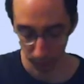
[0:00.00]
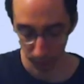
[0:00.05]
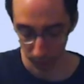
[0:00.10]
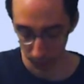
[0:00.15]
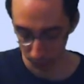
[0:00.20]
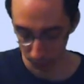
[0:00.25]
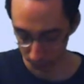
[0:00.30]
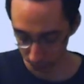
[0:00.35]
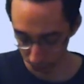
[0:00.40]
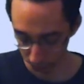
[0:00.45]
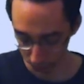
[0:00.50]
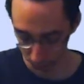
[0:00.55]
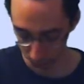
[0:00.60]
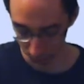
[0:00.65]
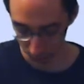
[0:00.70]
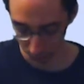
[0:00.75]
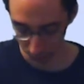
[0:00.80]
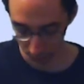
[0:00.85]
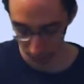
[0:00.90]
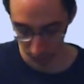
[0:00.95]

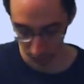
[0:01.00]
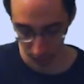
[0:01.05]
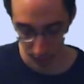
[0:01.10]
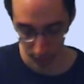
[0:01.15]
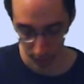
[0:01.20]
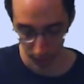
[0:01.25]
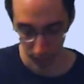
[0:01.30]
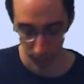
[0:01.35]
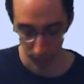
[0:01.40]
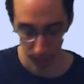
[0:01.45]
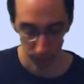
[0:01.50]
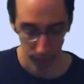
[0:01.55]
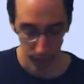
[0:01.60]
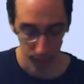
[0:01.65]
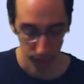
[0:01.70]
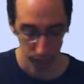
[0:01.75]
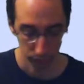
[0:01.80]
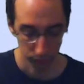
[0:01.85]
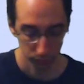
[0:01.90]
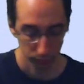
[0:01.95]

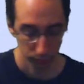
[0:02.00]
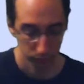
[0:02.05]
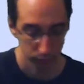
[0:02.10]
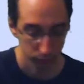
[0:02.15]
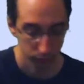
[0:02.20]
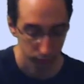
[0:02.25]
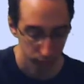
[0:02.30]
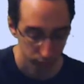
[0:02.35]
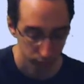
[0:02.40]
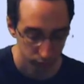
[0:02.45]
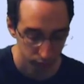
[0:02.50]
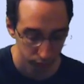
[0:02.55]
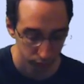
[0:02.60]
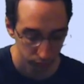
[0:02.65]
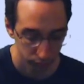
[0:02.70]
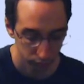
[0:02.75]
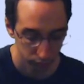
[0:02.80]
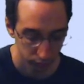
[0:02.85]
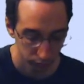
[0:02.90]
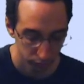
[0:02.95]

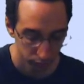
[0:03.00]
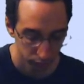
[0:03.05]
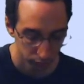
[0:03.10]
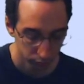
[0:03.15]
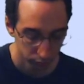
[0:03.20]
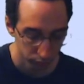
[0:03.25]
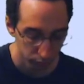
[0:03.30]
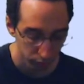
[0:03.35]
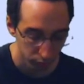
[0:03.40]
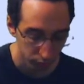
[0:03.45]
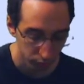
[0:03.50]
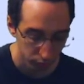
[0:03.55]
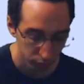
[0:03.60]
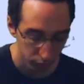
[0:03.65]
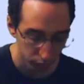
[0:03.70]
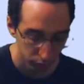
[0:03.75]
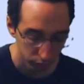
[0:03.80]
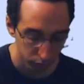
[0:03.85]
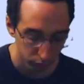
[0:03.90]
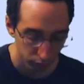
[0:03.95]

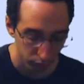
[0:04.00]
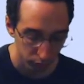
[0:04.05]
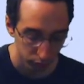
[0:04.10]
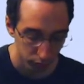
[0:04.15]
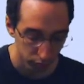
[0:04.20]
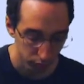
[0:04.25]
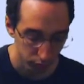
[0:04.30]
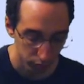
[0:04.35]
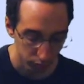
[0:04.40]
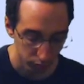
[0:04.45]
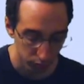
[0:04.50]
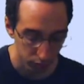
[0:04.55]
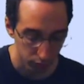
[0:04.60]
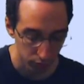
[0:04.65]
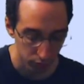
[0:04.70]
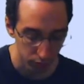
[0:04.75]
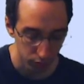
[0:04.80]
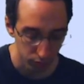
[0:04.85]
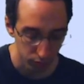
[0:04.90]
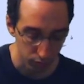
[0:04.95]

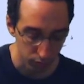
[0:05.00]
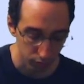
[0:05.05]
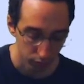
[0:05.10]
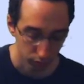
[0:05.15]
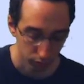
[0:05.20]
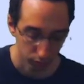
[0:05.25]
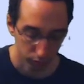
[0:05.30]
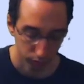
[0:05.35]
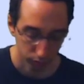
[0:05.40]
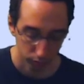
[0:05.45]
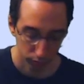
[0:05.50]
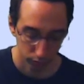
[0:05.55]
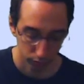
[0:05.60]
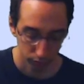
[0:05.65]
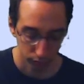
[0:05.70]
Nobody speaks.